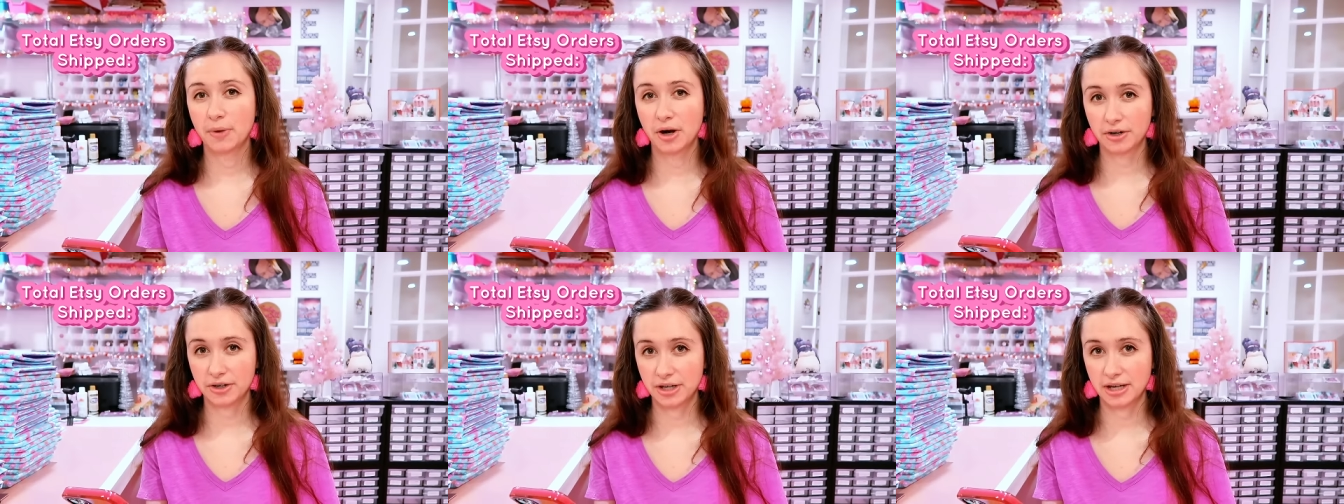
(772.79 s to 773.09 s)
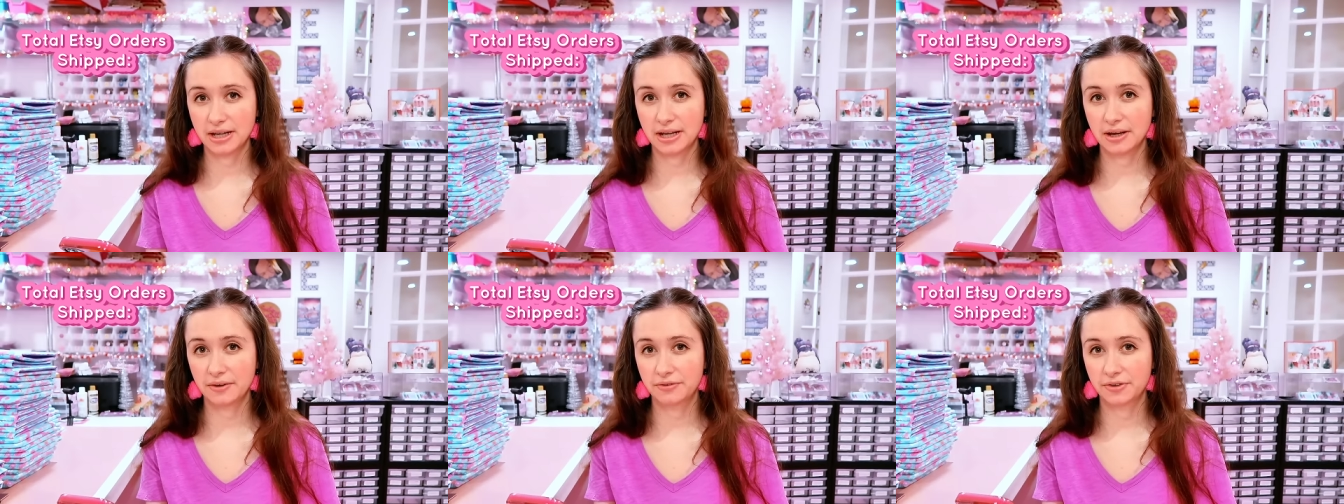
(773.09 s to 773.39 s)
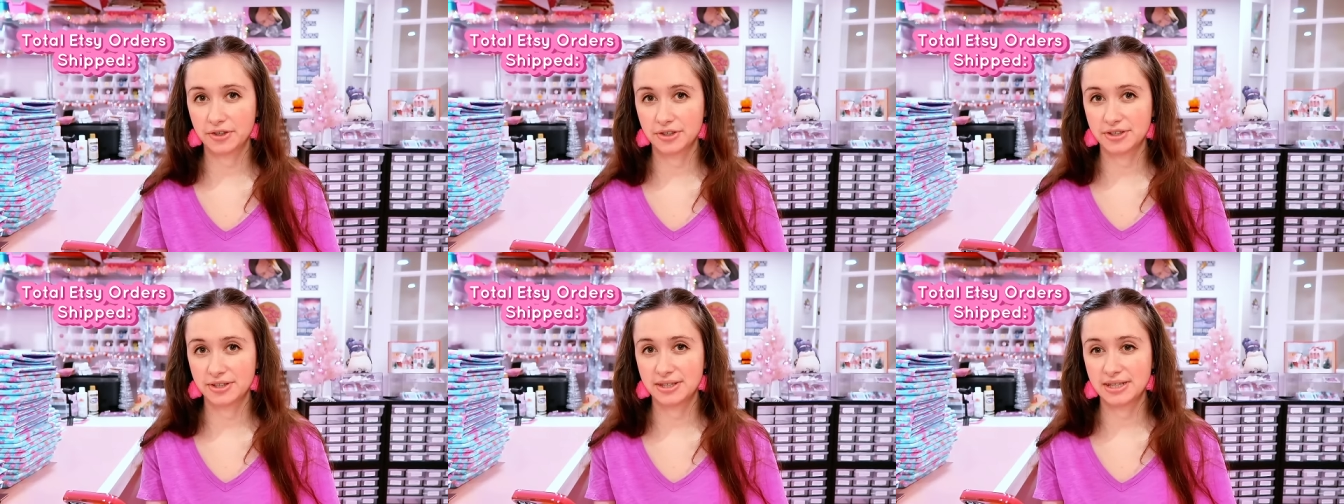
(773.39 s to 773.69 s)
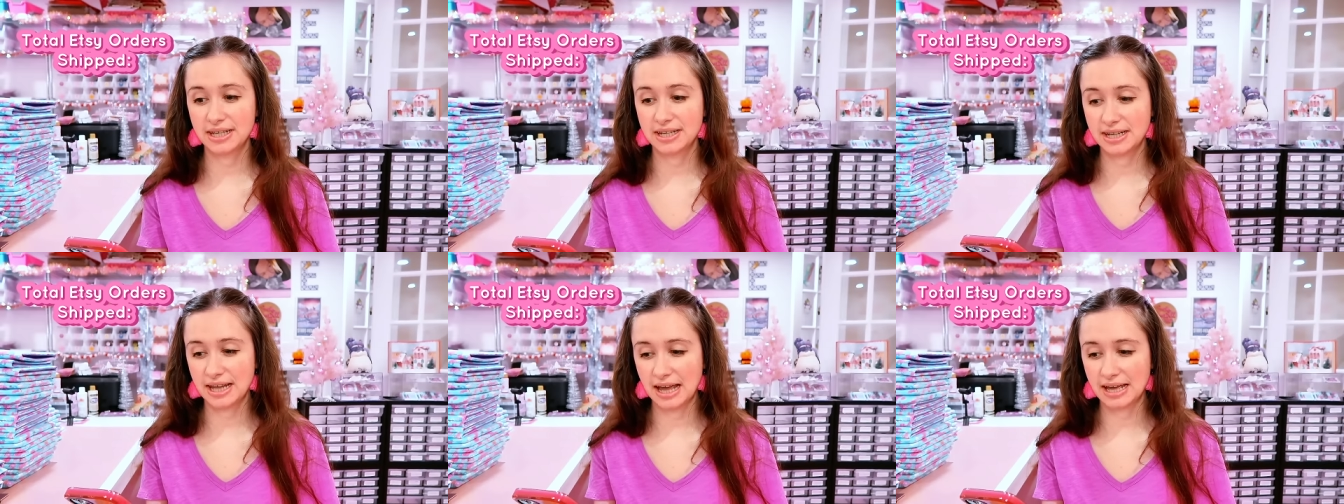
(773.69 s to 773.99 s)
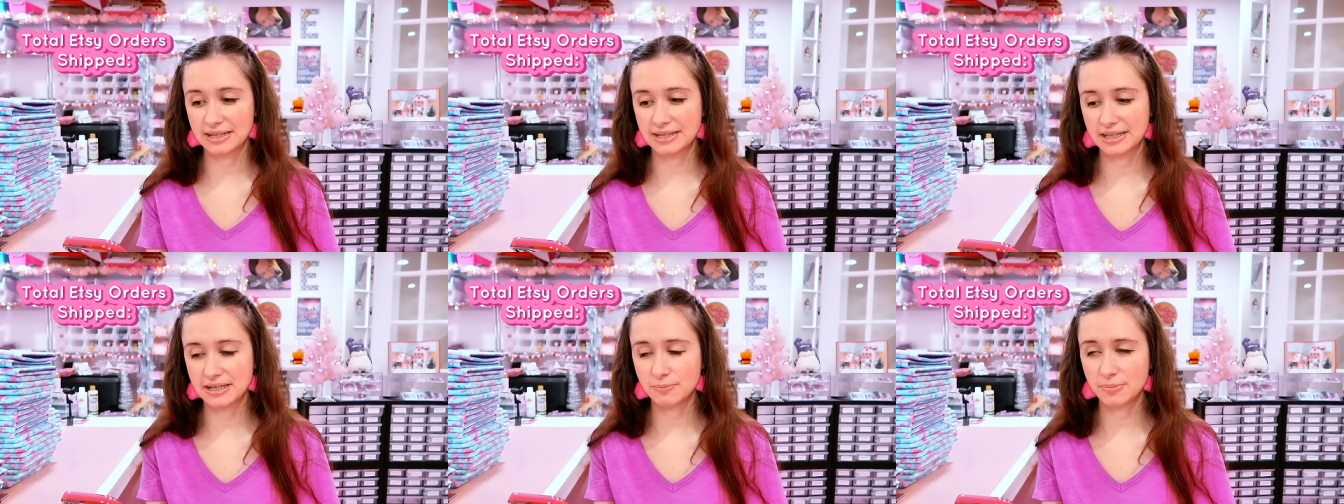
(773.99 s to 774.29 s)
marketing efforts into
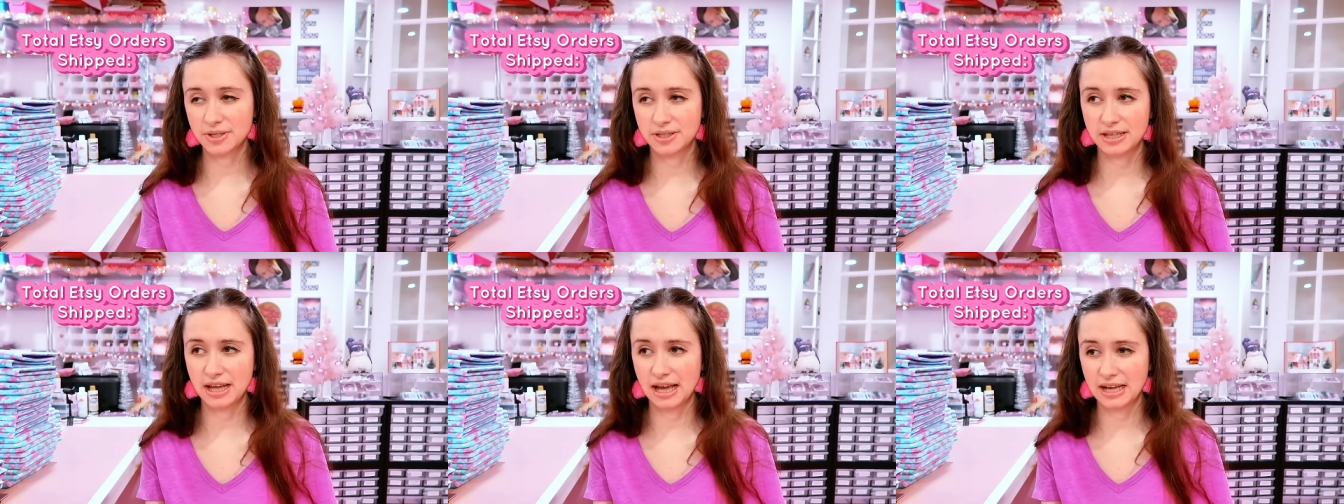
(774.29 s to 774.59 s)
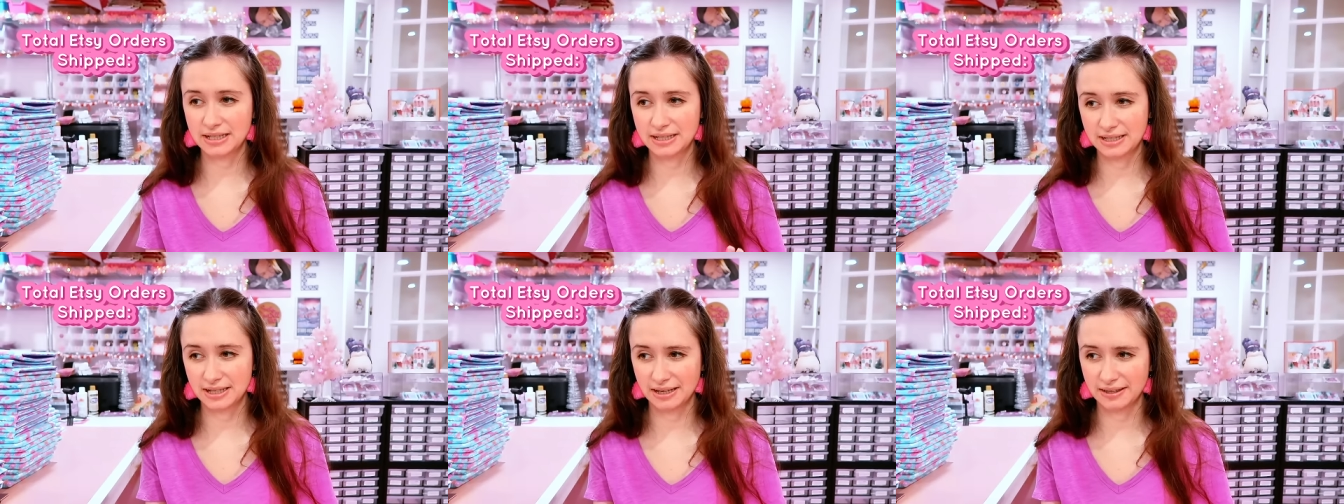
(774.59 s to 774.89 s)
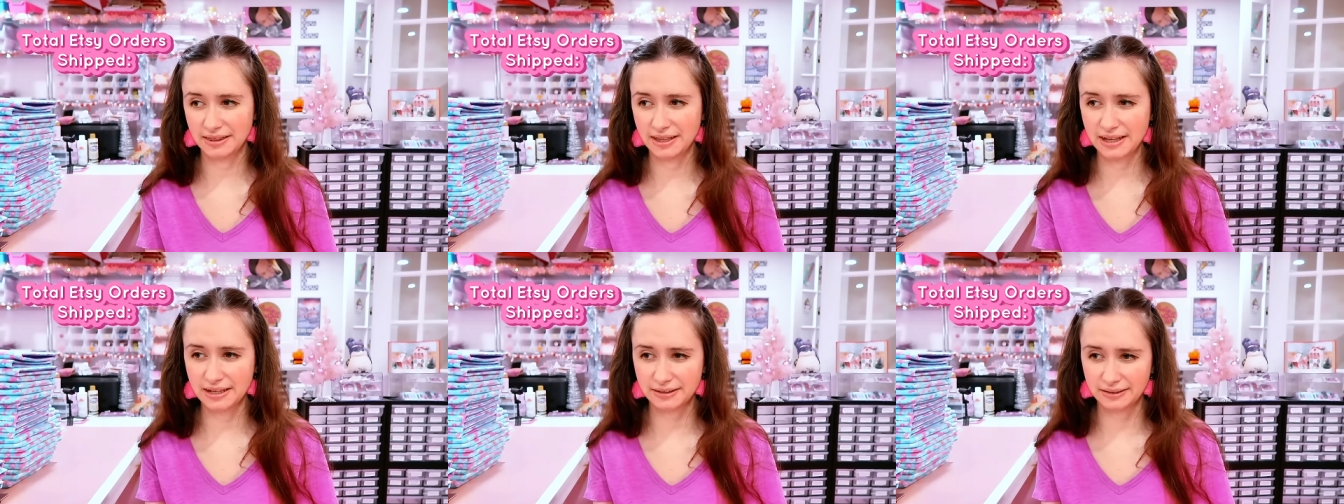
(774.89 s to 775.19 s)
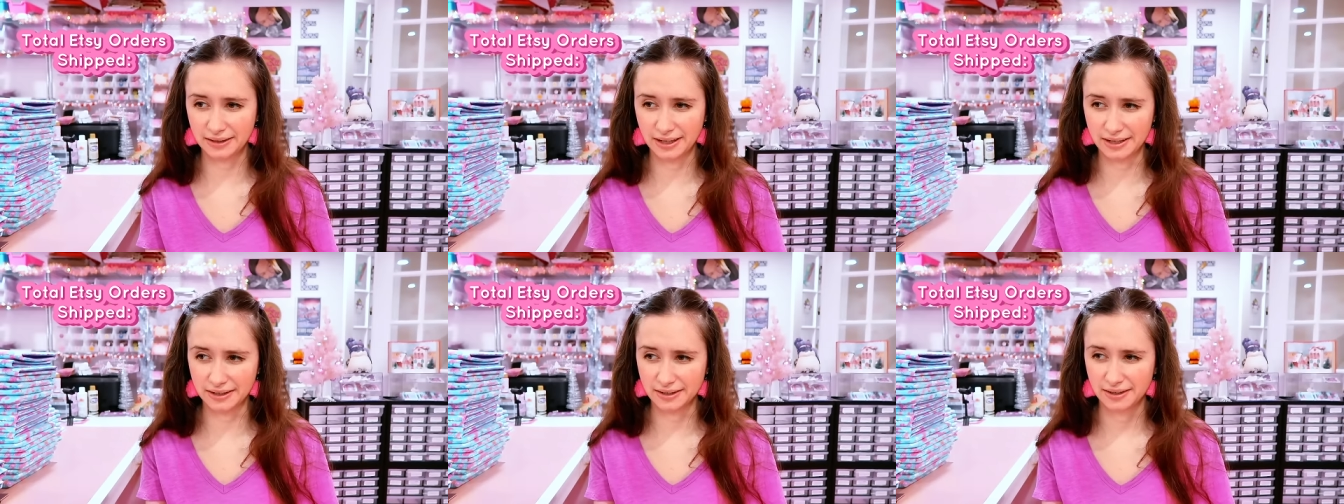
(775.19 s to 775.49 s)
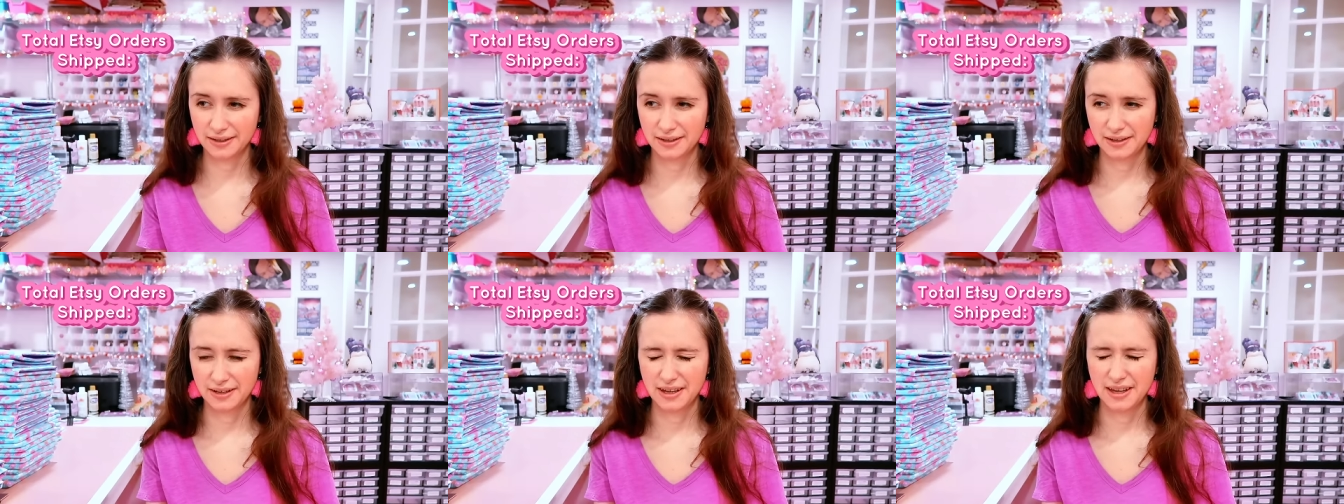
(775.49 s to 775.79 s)
Etsy besides I think
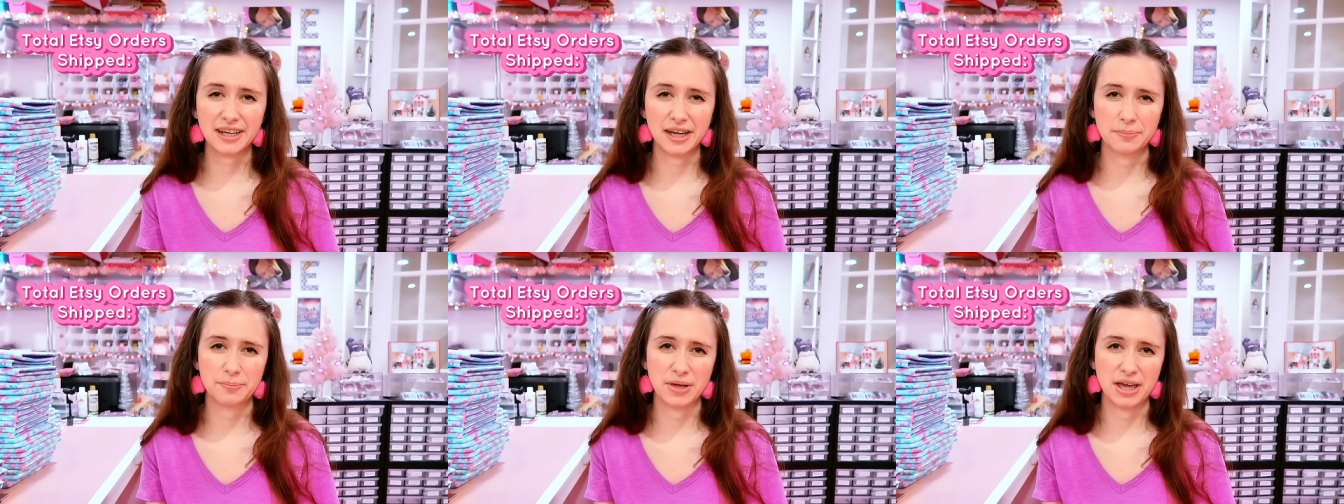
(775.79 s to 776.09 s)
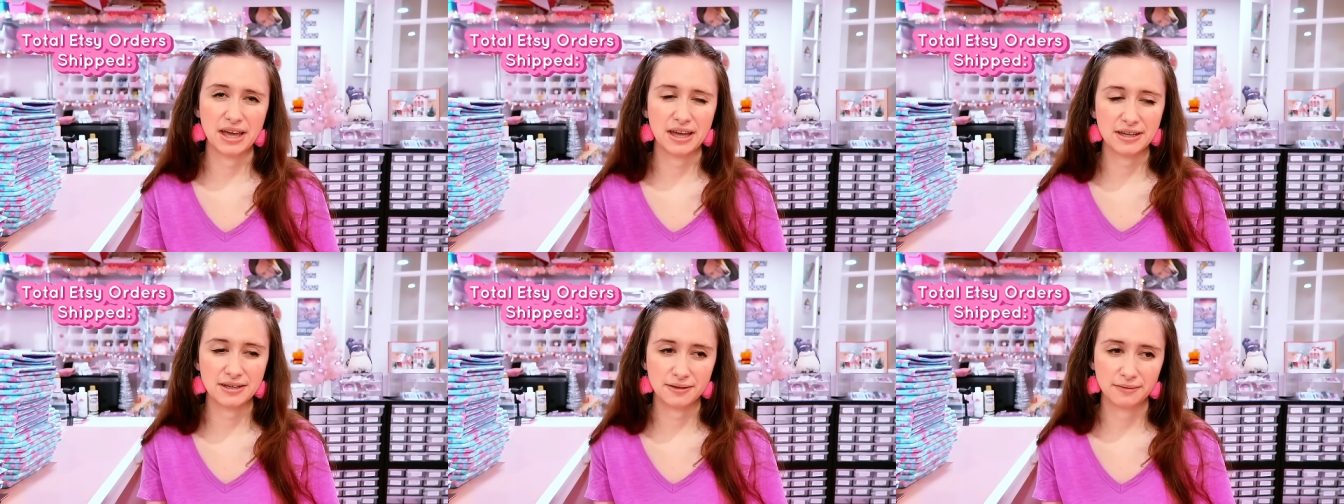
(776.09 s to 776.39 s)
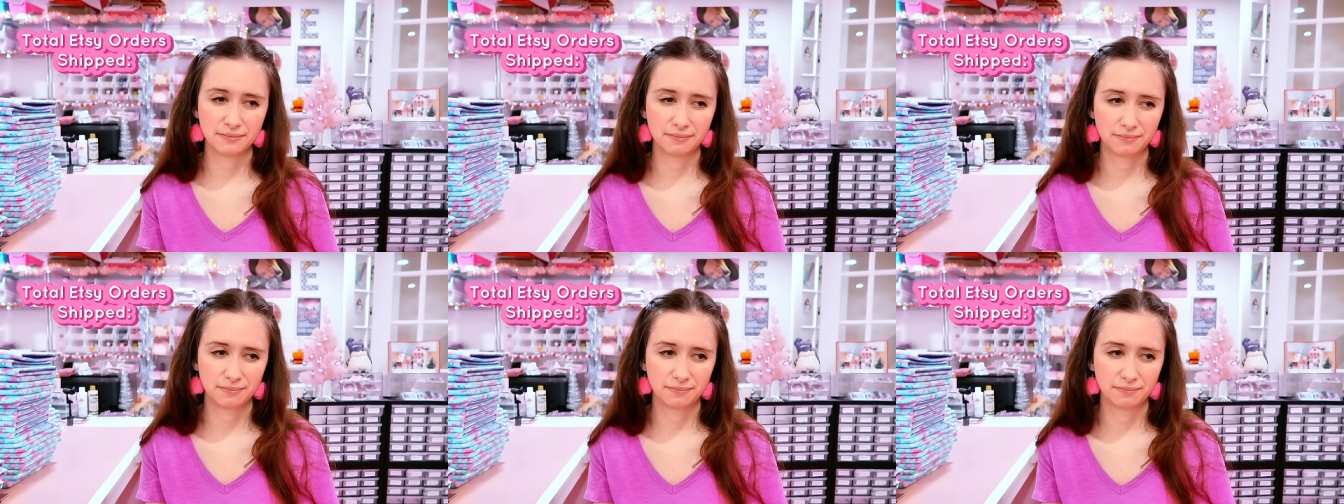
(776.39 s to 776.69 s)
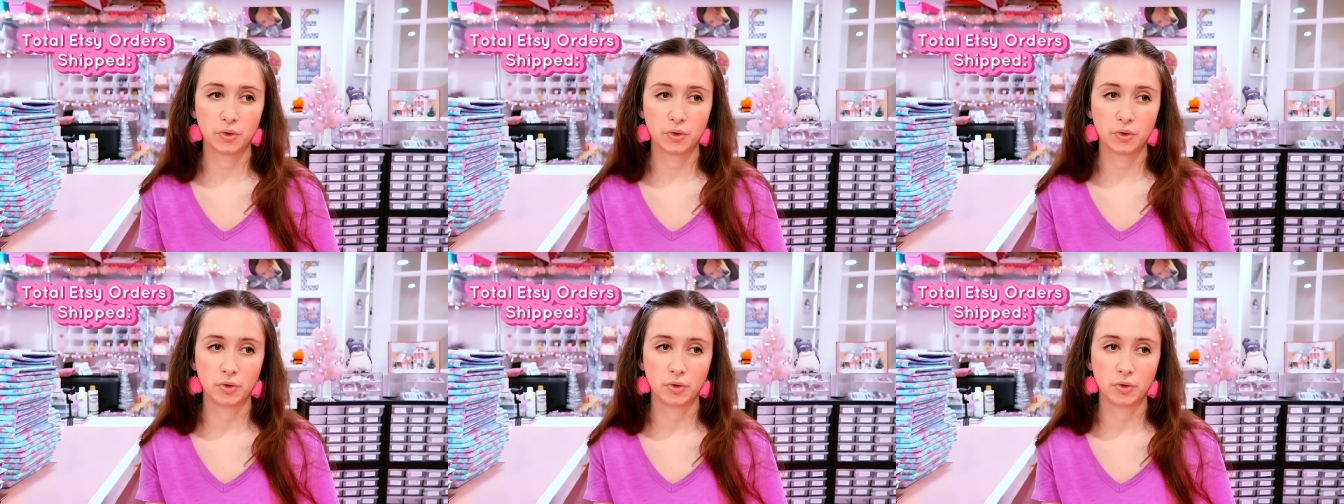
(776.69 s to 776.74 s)
like I think I pay